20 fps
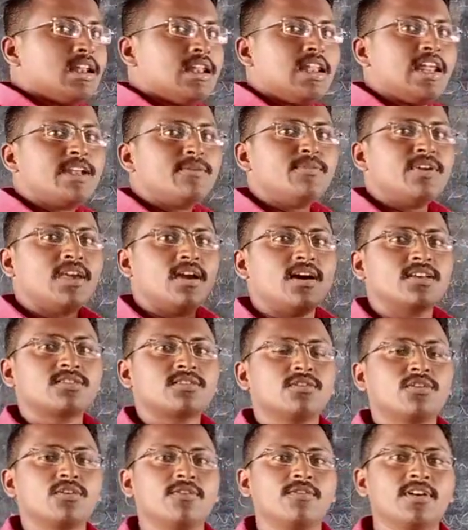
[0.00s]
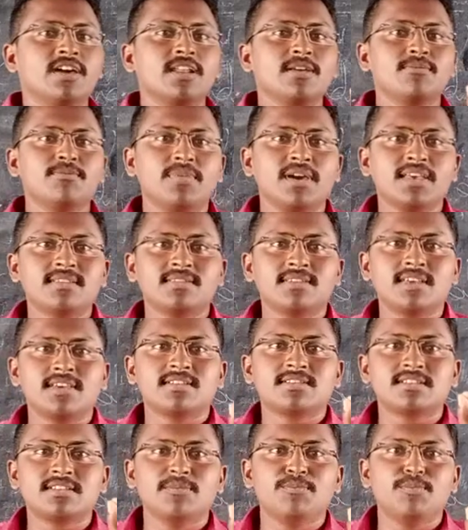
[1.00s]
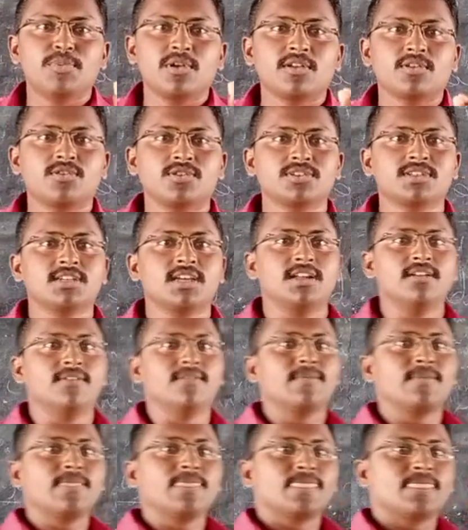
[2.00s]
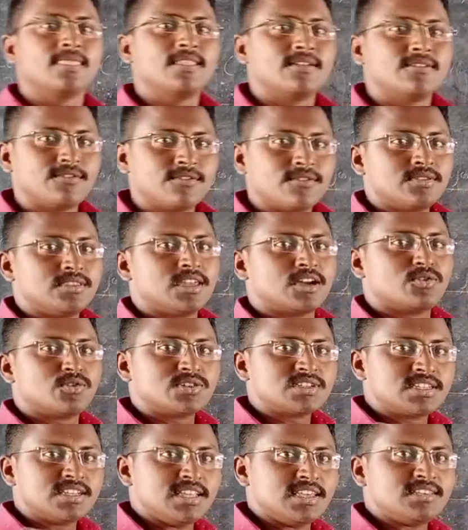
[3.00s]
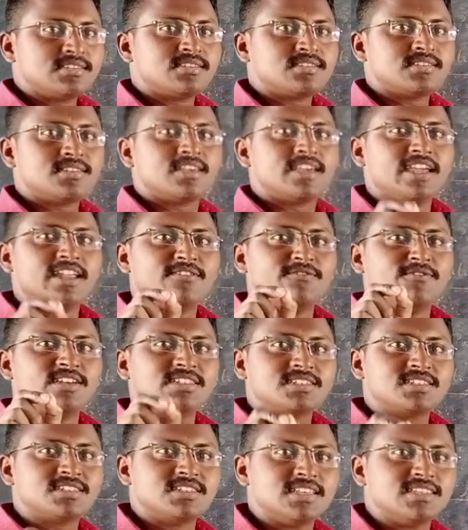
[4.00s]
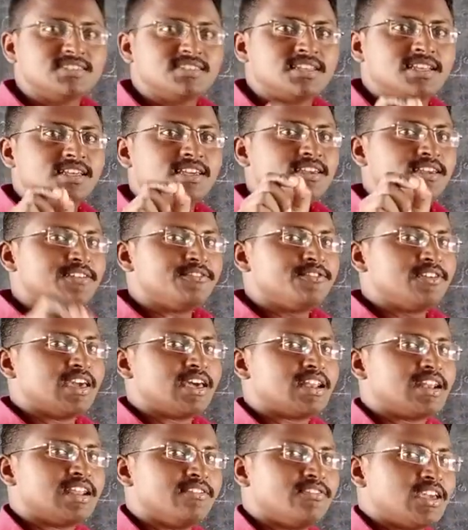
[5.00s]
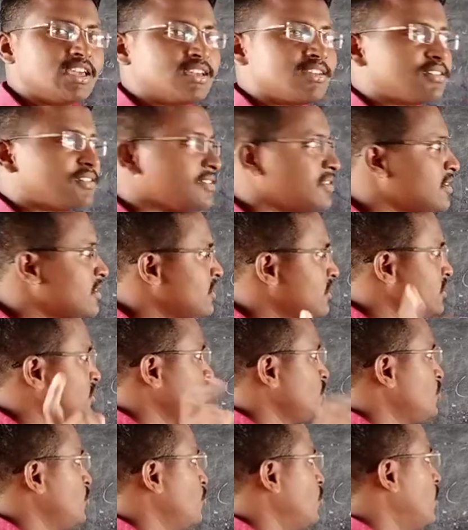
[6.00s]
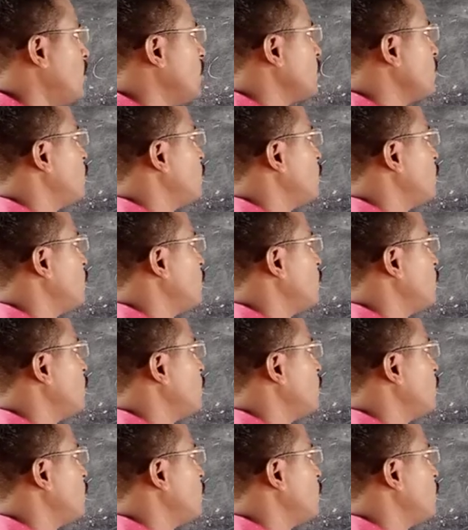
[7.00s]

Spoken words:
let me ask you a very basic, simple question. The question is, in which century we are living? You all